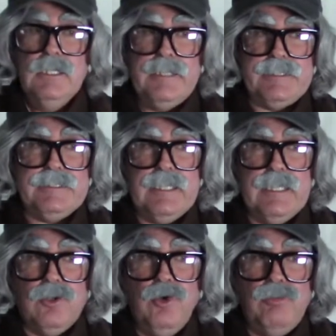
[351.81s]
That's
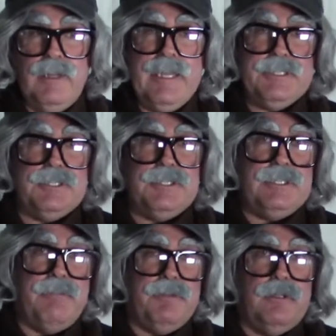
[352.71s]
the good
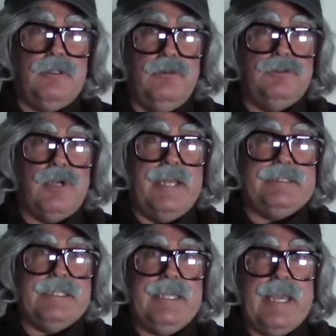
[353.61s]
relationship you try
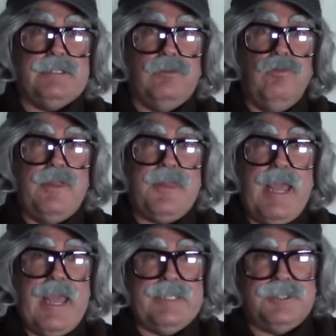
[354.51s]
to get with
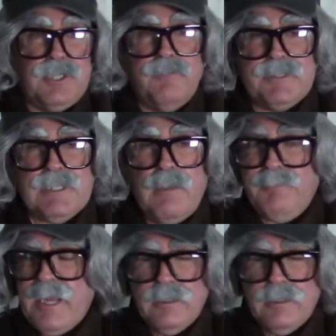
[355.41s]
a service company.